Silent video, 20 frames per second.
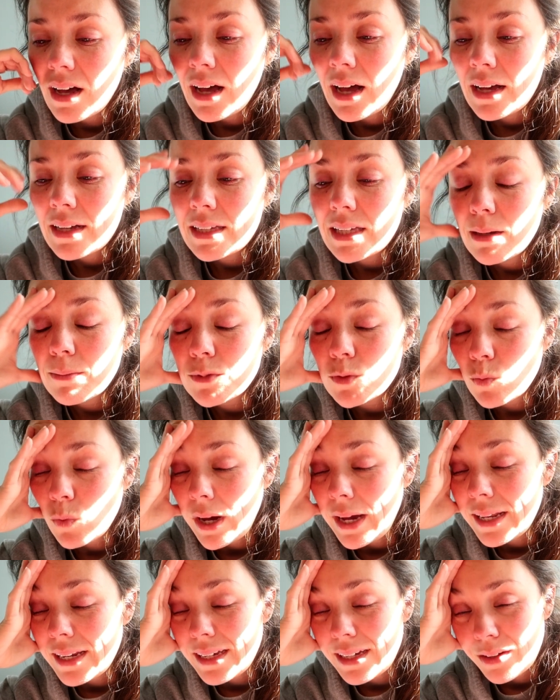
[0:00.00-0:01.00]
I kept
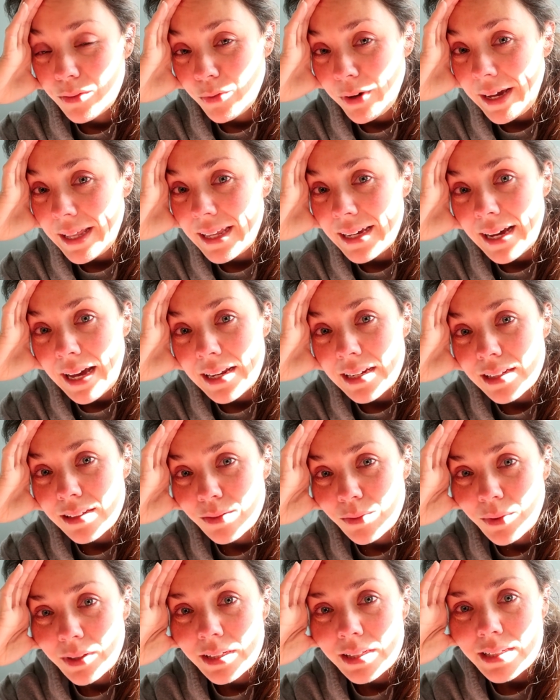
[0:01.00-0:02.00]
waiting and waiting. I
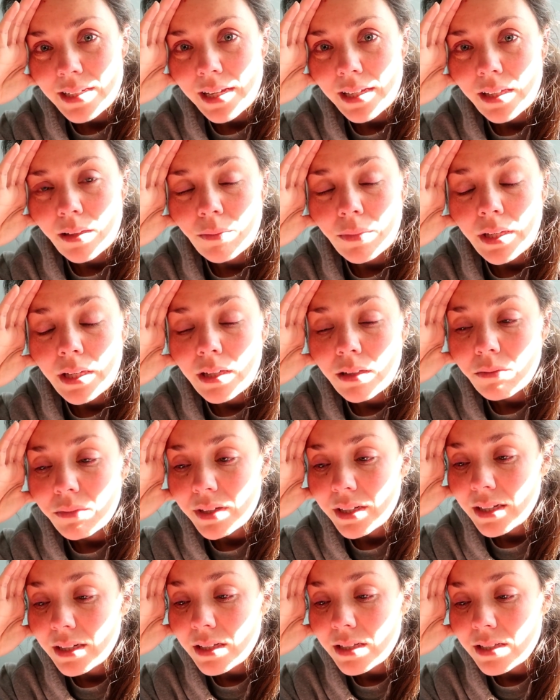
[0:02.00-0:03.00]
didn't want to take him in
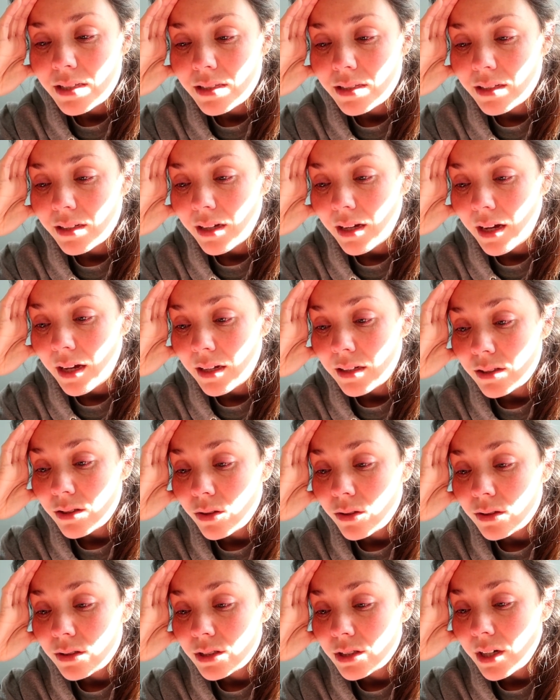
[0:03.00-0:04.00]
because I
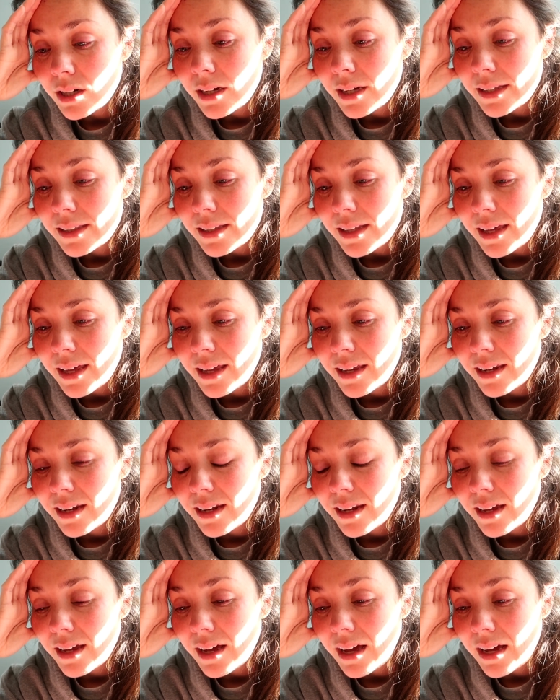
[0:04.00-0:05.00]
told John that
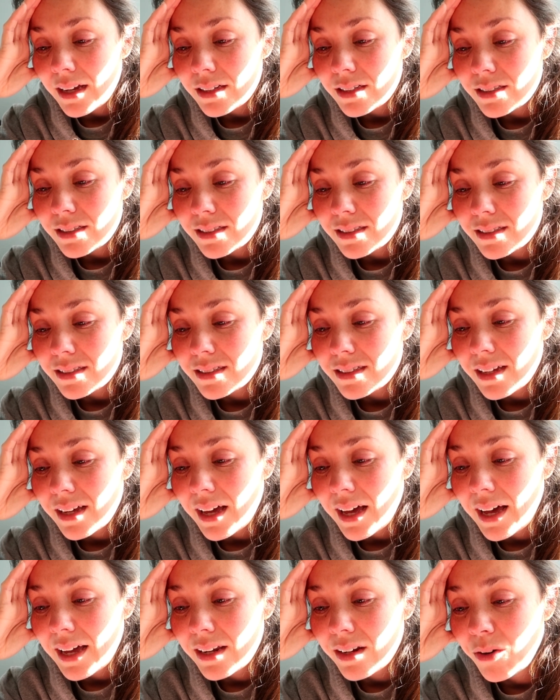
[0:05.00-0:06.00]
I
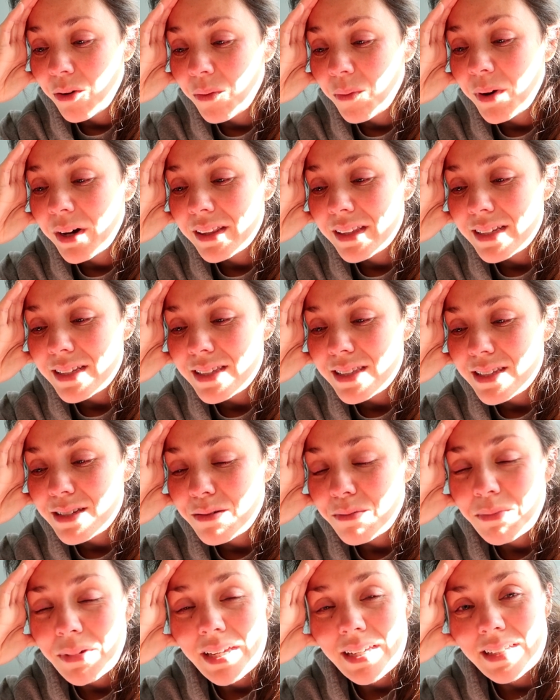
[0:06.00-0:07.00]
don't want this
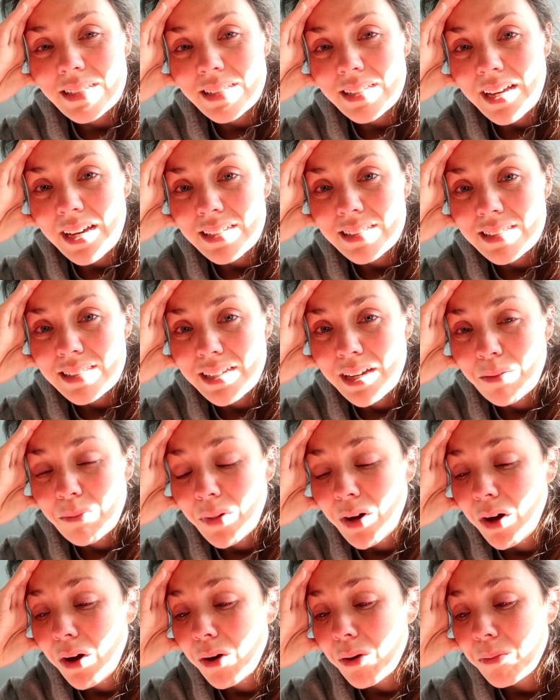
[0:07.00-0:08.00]
to be his last
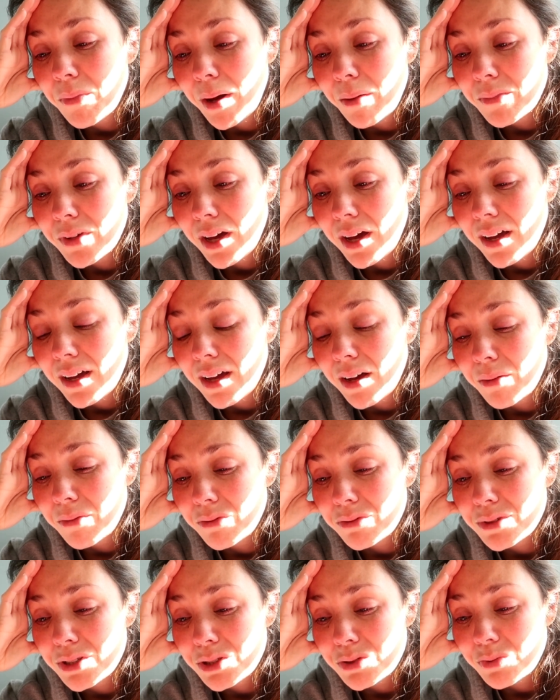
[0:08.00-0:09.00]
time home.
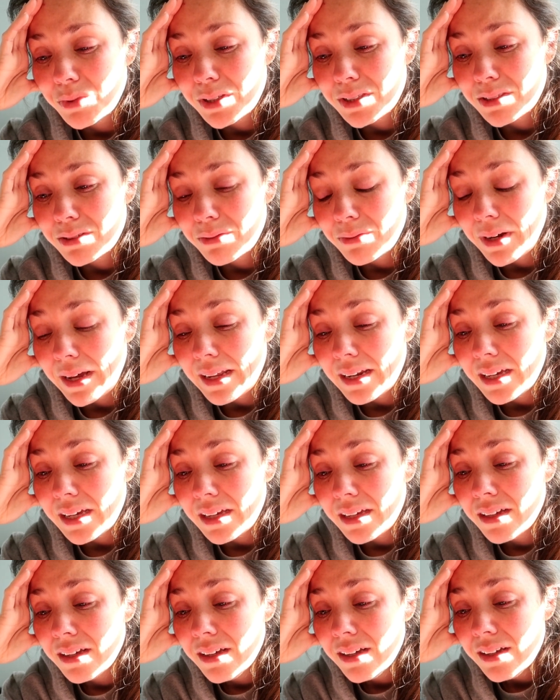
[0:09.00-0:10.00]
I just wasn't
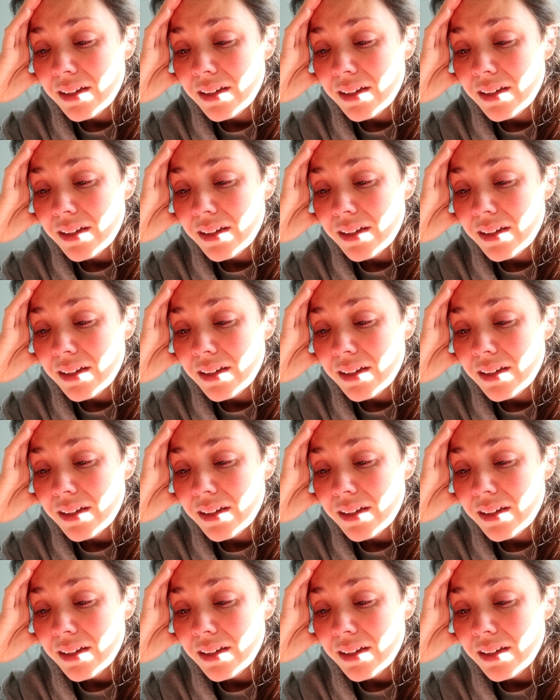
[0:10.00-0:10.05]
ready.